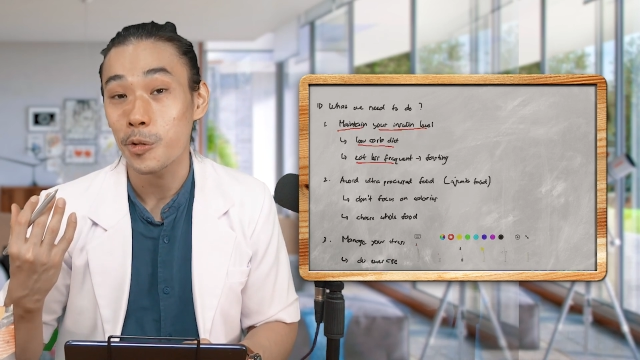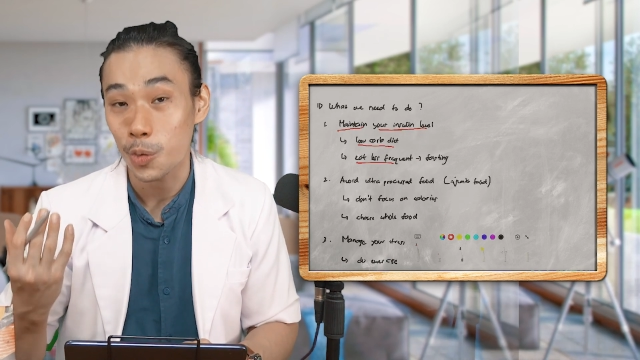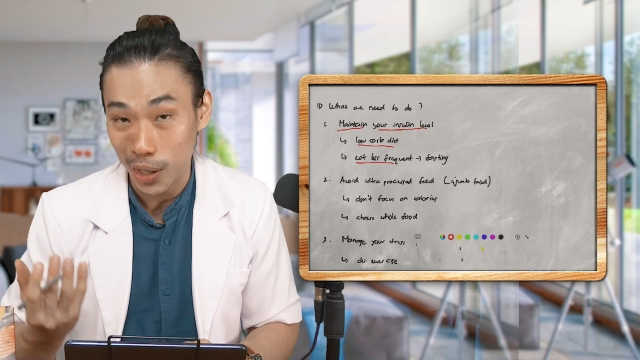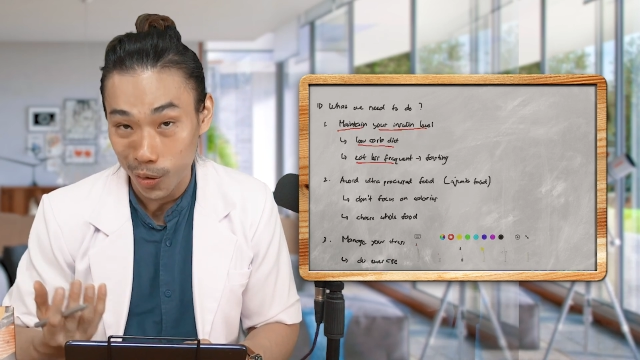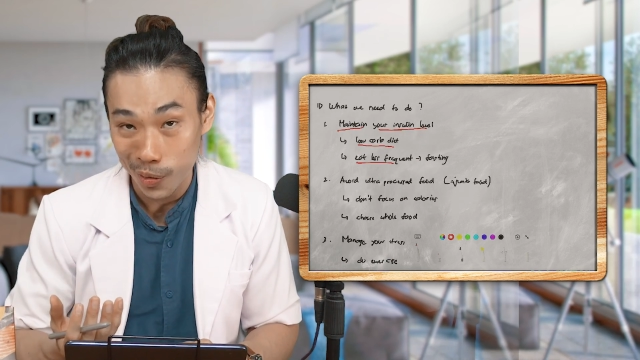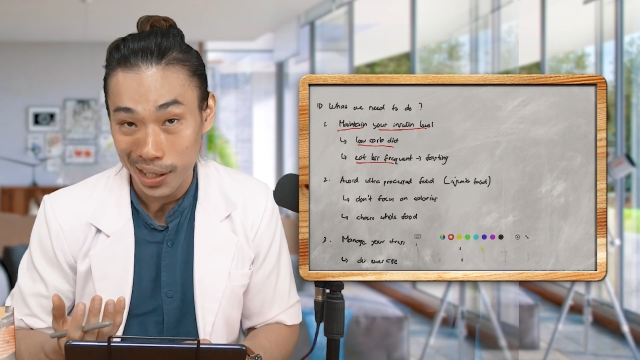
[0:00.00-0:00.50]

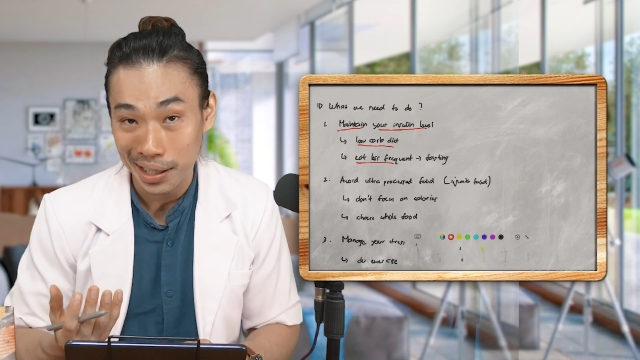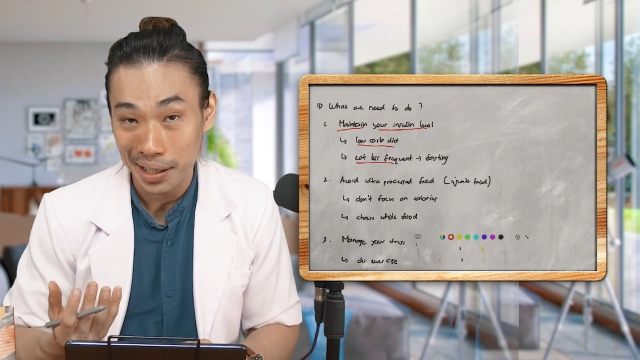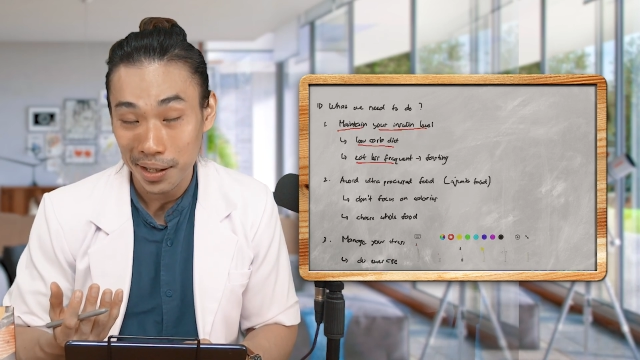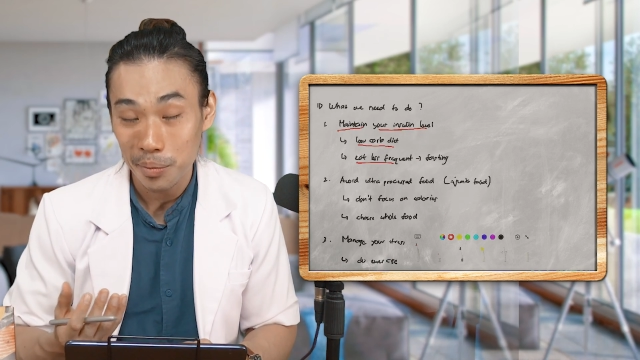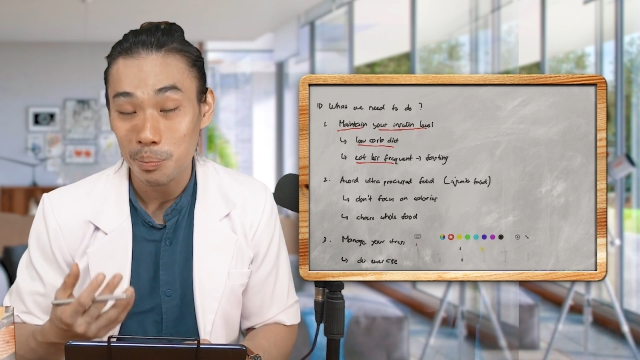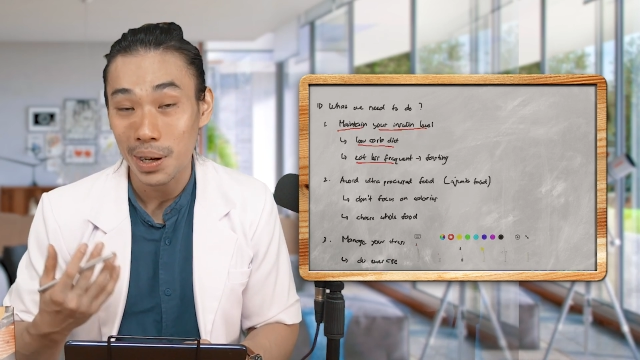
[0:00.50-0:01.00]
frequent
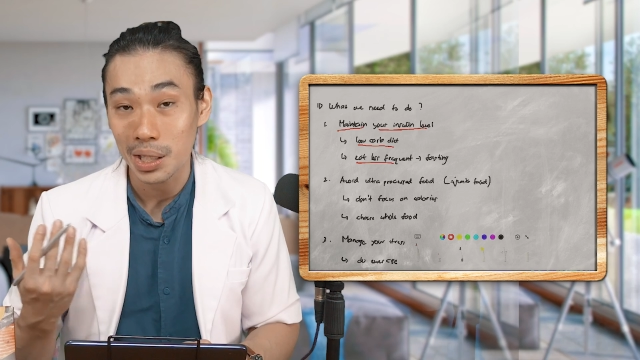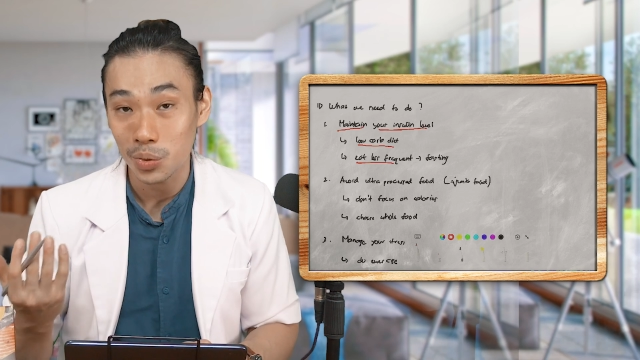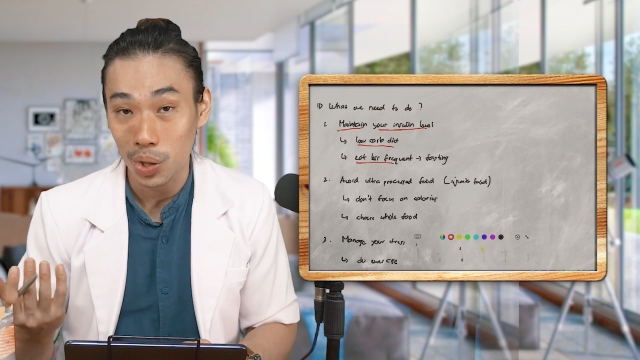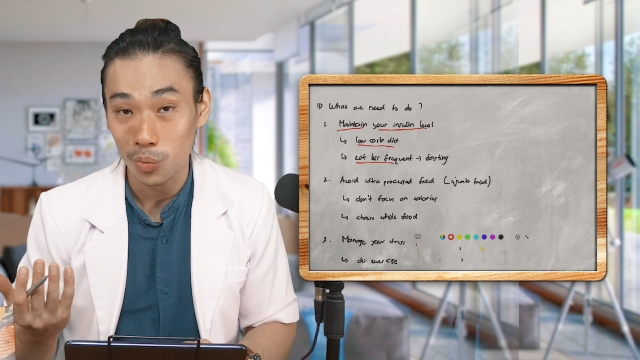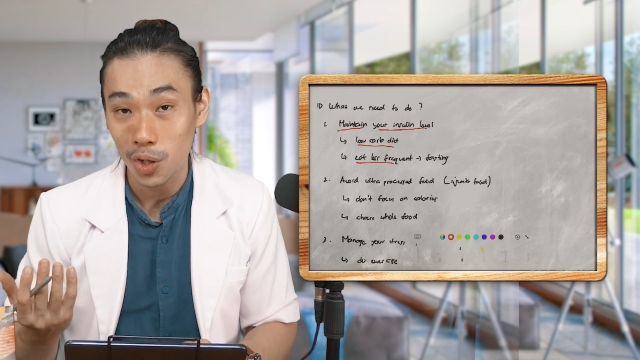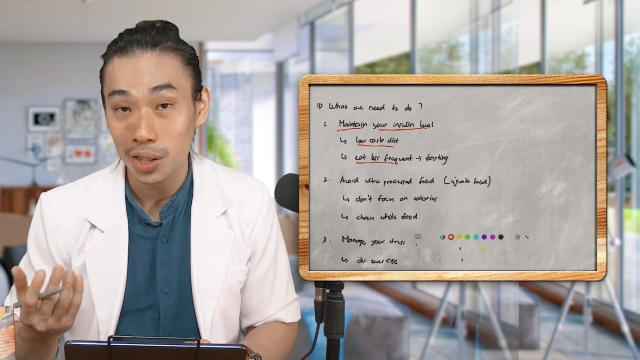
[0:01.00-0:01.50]
by
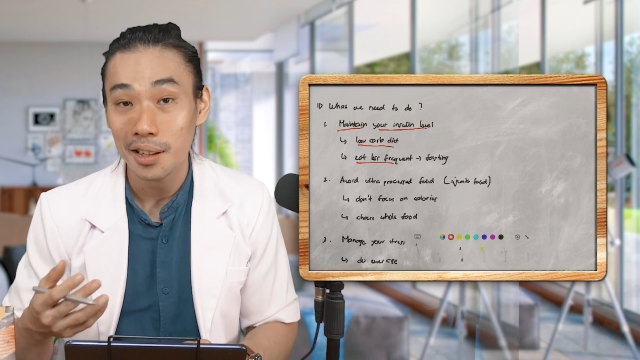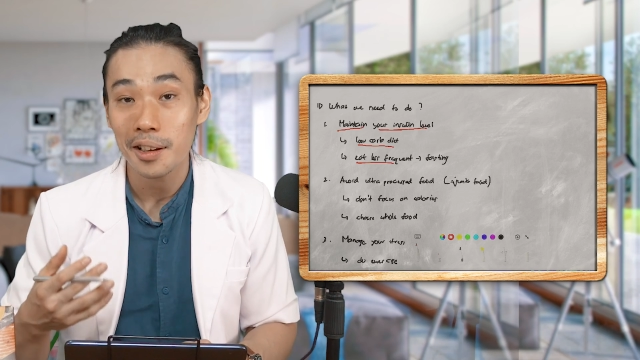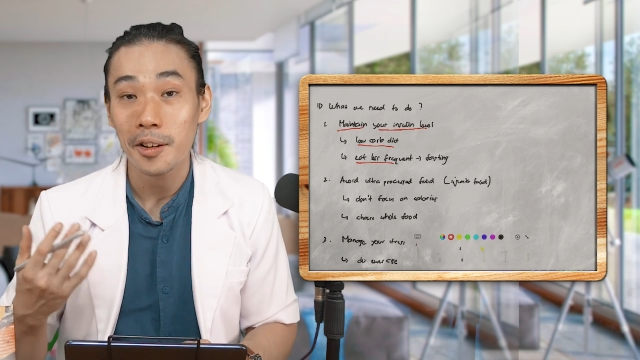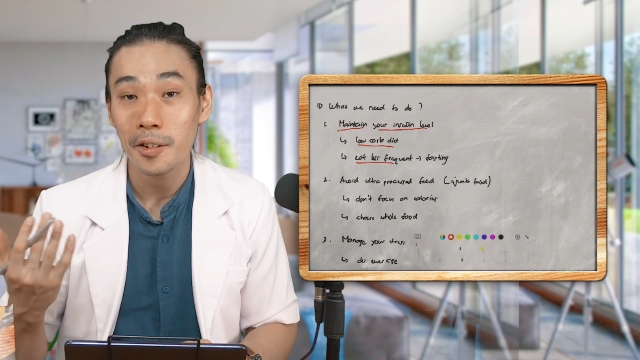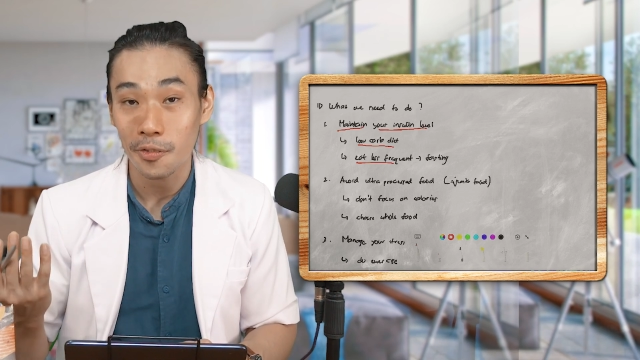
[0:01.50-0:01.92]
doing what?